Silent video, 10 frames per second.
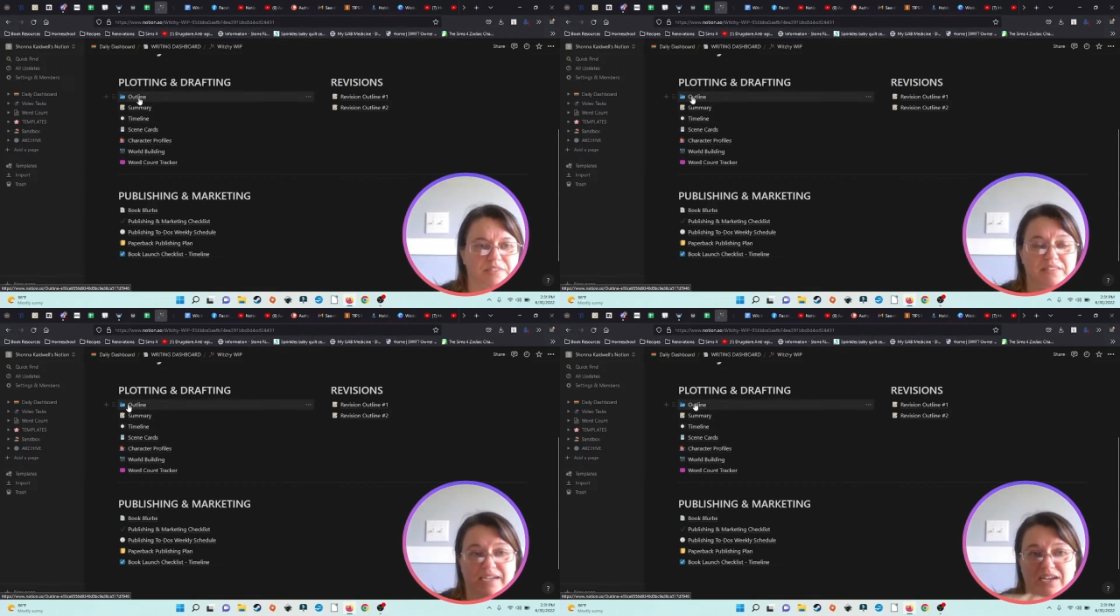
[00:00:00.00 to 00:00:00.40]

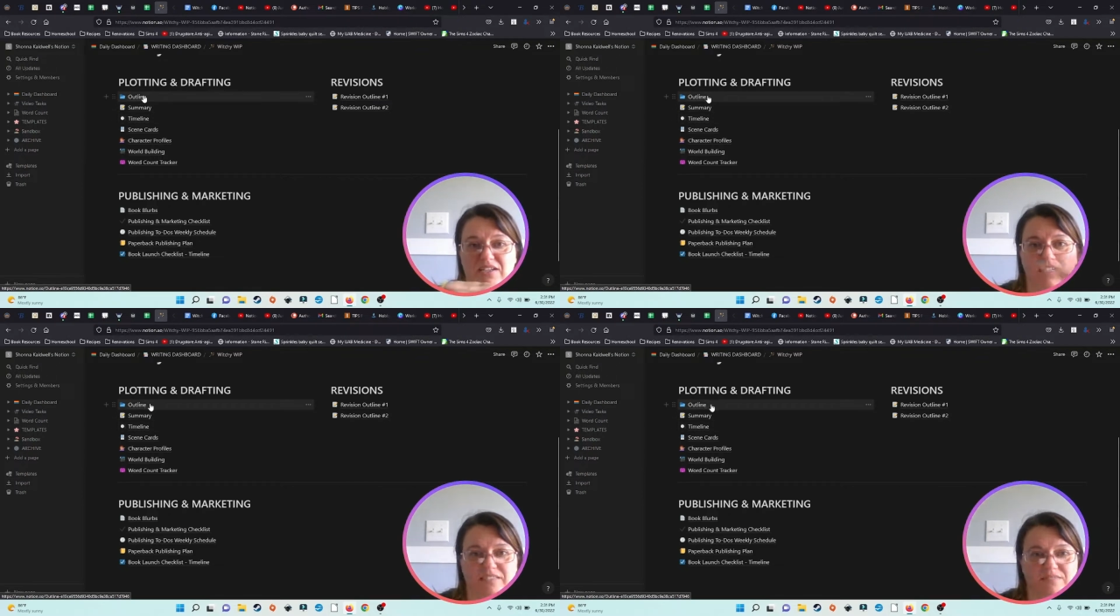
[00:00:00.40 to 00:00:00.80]
in the
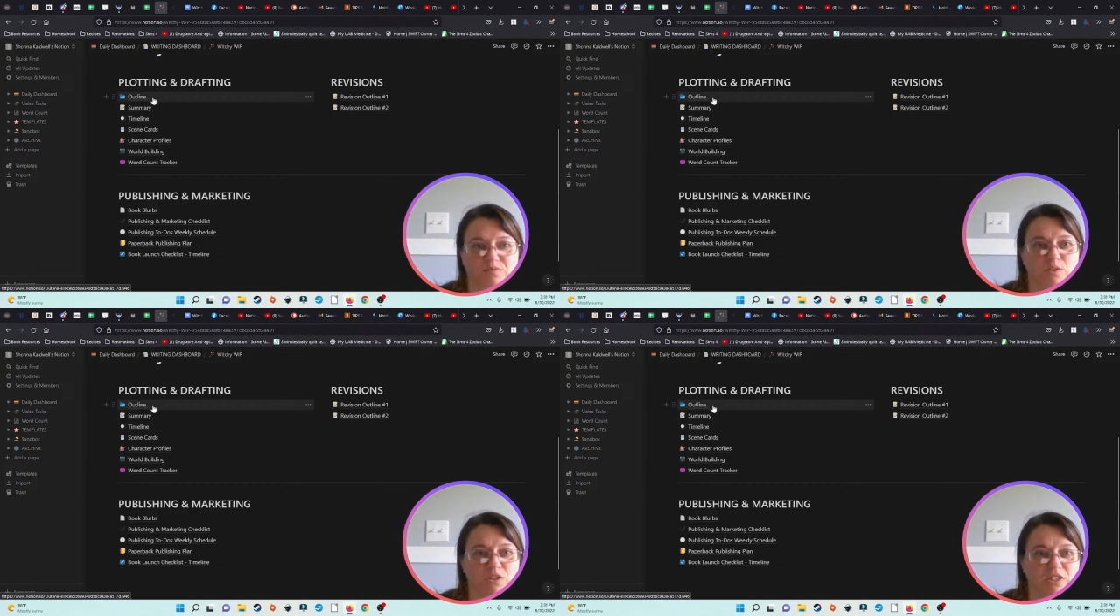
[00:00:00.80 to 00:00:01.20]
outline,
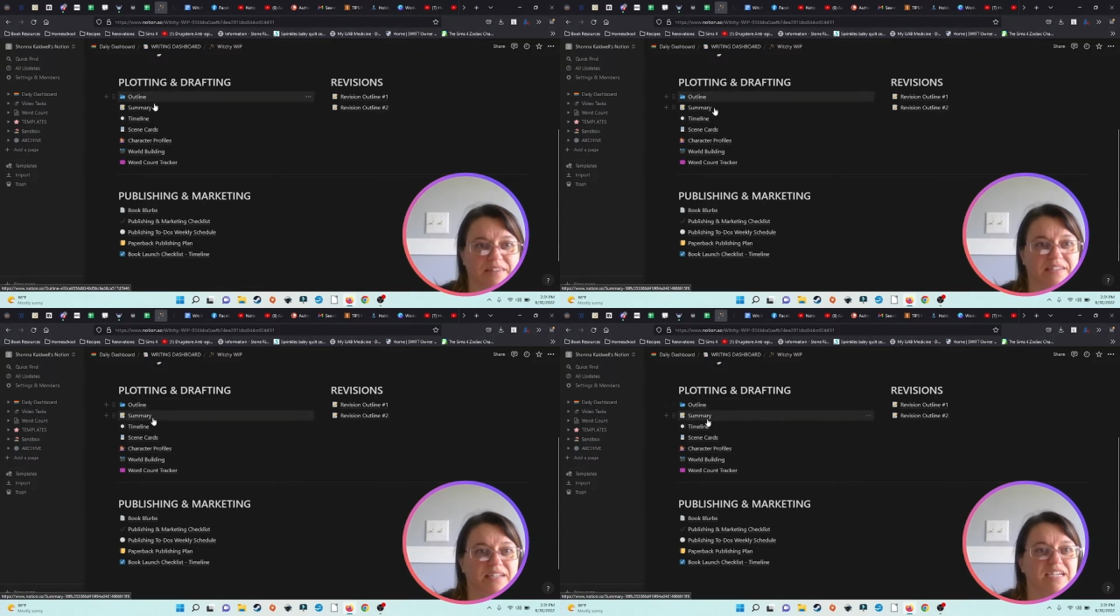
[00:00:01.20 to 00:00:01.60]
we'll look
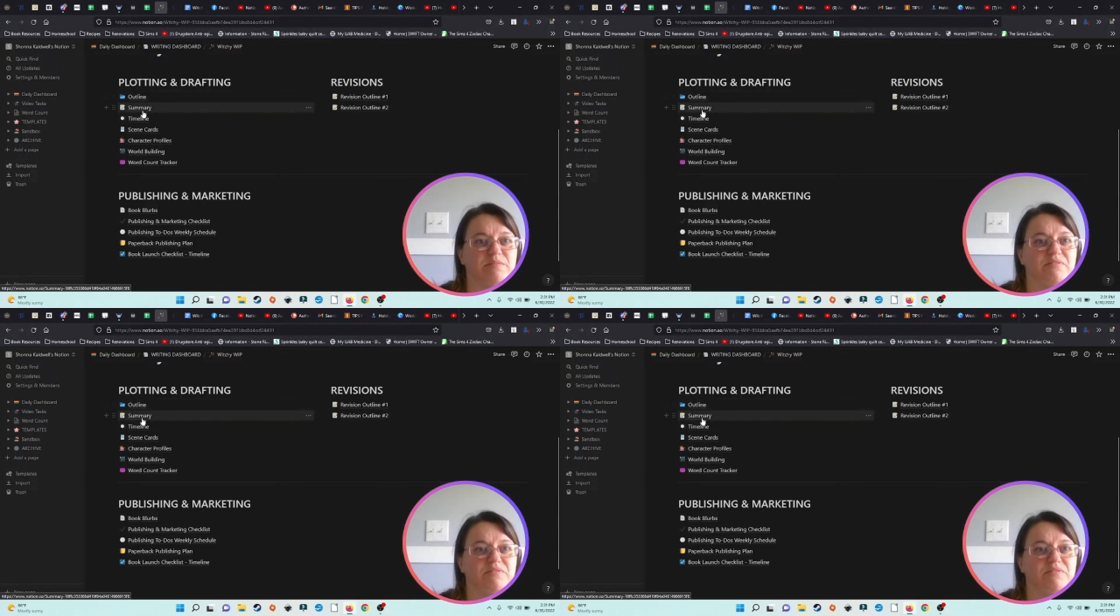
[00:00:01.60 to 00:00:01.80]
at that last,